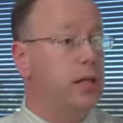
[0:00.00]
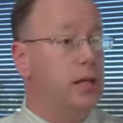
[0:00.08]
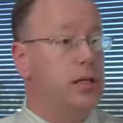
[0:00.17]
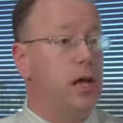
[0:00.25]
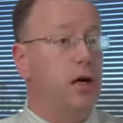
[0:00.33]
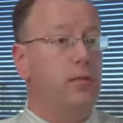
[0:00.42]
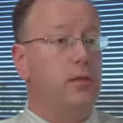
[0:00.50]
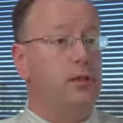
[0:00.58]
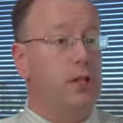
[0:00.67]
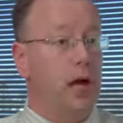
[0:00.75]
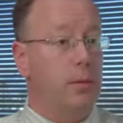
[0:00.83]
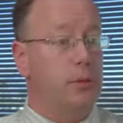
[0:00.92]
detail of the
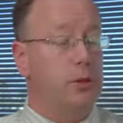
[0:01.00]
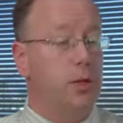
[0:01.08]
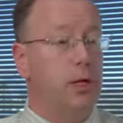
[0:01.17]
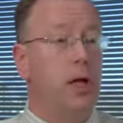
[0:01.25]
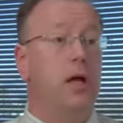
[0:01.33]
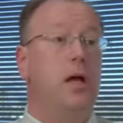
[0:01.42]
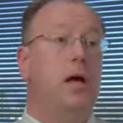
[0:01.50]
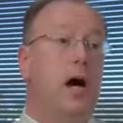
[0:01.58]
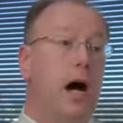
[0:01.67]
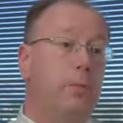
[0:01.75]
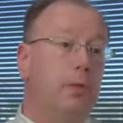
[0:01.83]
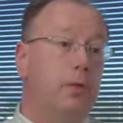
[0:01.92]
geometry,
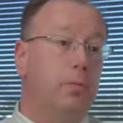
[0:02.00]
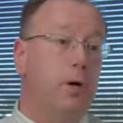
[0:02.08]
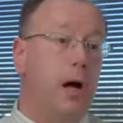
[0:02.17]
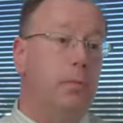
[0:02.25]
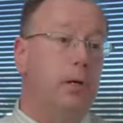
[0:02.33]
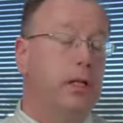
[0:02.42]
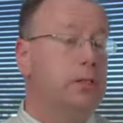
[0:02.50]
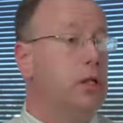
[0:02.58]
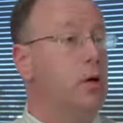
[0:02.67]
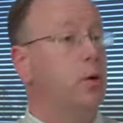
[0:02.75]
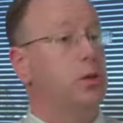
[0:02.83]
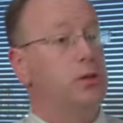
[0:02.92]
optical properties,
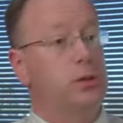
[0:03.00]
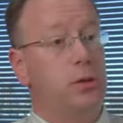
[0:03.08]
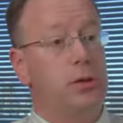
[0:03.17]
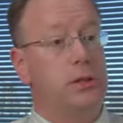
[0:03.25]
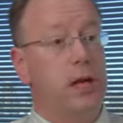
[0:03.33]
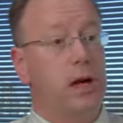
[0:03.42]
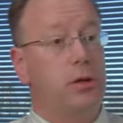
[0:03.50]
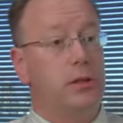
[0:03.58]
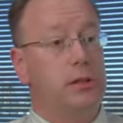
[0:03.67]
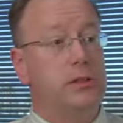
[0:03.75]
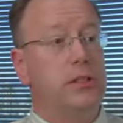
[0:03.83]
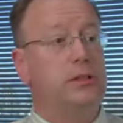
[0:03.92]
or source
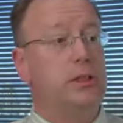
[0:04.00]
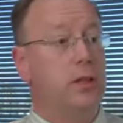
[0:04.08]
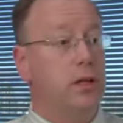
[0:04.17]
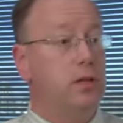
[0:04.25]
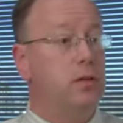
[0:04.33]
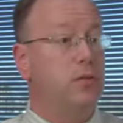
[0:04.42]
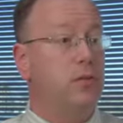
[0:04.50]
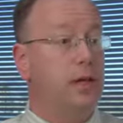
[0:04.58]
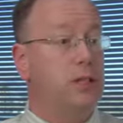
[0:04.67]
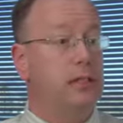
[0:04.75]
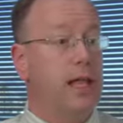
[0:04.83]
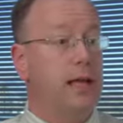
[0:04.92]
characteristics needed to
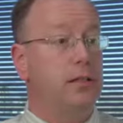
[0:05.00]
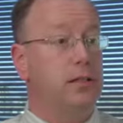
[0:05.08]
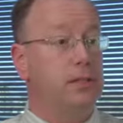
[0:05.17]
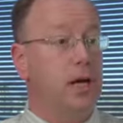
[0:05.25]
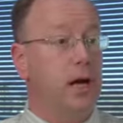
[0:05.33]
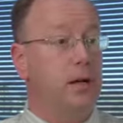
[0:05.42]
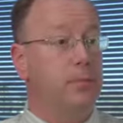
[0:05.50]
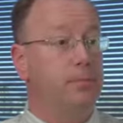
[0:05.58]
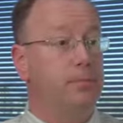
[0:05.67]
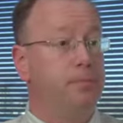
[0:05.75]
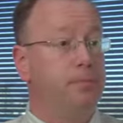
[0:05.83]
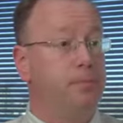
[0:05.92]
finish that design.
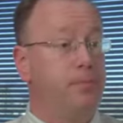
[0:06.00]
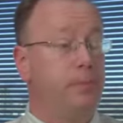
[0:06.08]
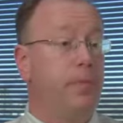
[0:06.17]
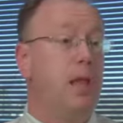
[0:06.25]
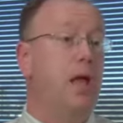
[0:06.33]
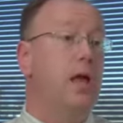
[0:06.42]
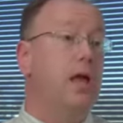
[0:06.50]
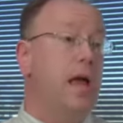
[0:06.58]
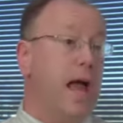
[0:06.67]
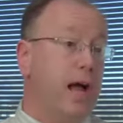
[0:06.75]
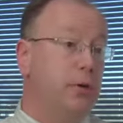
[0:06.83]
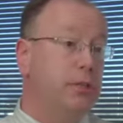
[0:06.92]

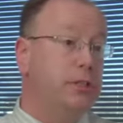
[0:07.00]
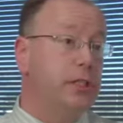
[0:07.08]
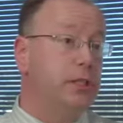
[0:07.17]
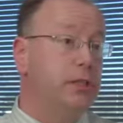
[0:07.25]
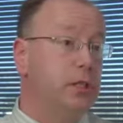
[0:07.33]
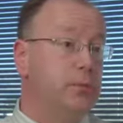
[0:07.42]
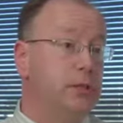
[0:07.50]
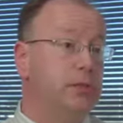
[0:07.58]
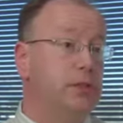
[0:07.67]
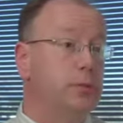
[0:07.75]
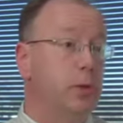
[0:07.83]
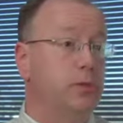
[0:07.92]
Accuracy in terms of
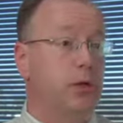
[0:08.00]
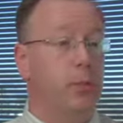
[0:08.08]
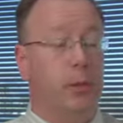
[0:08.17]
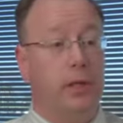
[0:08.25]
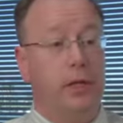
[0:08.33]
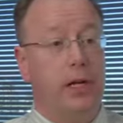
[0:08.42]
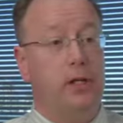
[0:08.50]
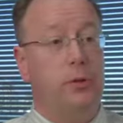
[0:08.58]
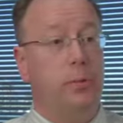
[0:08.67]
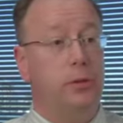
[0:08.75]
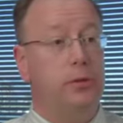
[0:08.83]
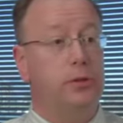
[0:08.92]
its proven ability to
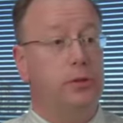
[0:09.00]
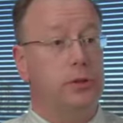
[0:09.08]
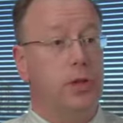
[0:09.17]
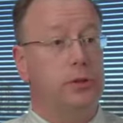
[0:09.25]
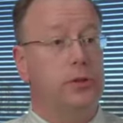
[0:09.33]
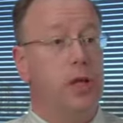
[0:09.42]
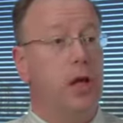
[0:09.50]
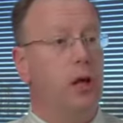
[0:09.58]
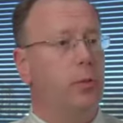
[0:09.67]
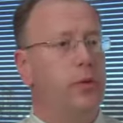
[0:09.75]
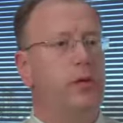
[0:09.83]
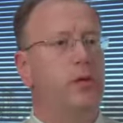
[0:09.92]
produce results
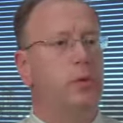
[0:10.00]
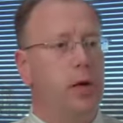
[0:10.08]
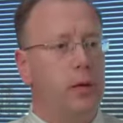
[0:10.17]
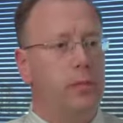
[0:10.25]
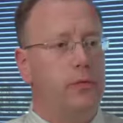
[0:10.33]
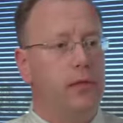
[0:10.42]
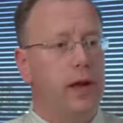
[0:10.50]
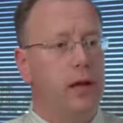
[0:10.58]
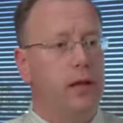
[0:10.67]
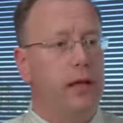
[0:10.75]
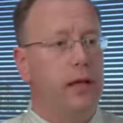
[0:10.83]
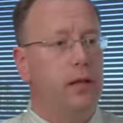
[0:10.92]
with incredible
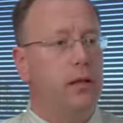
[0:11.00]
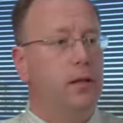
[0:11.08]
fidelity.